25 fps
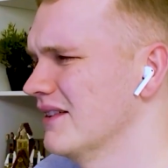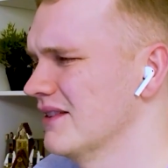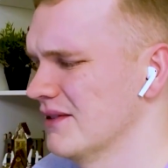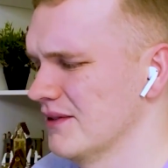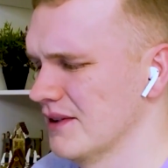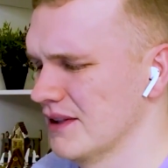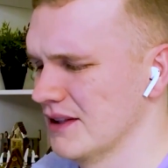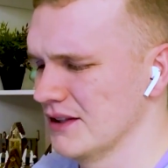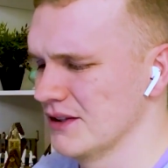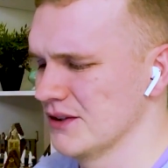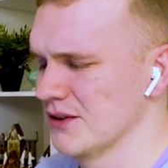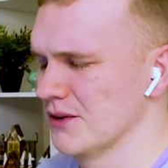
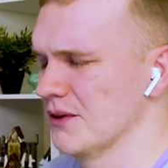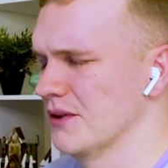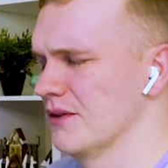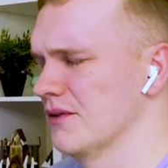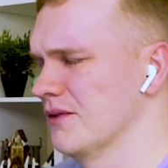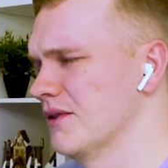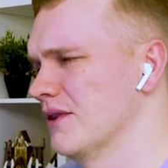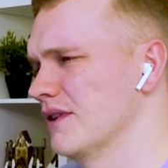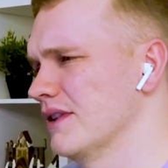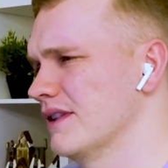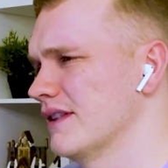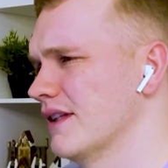very sorry for
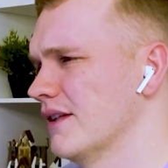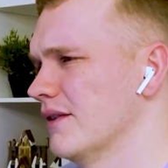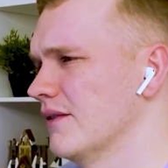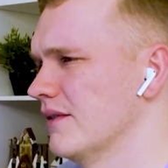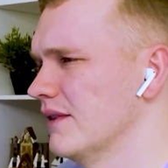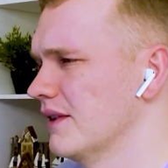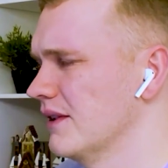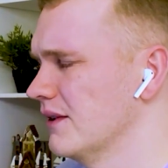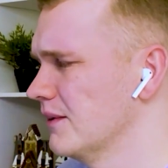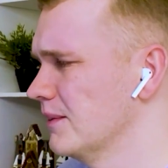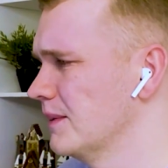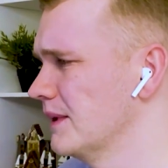itself a
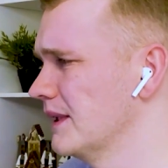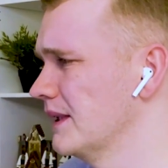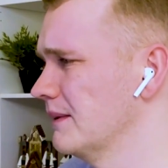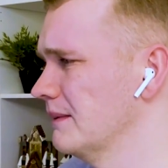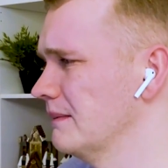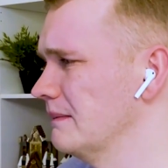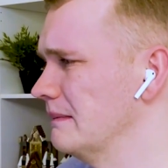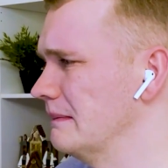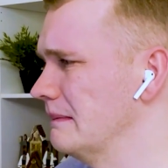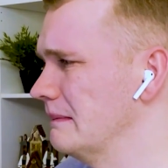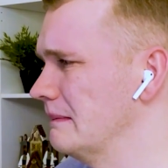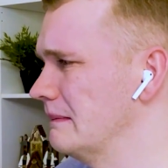little bit.
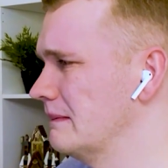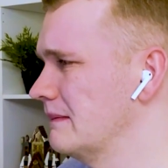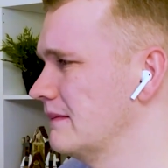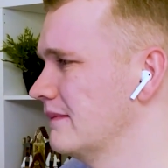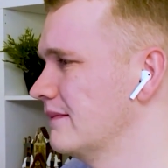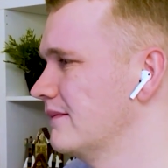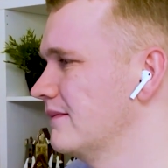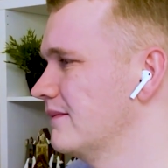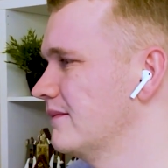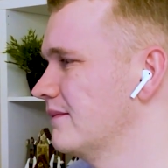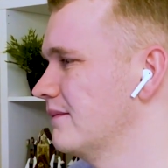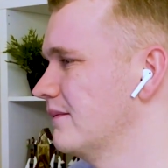
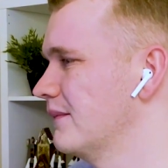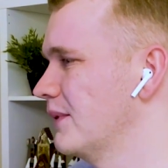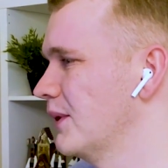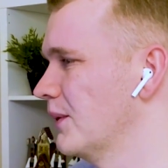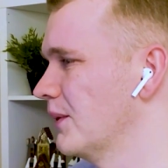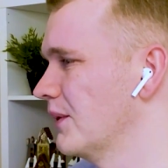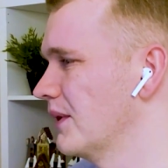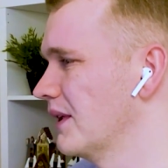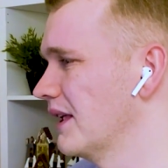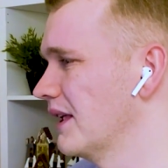Poor thing.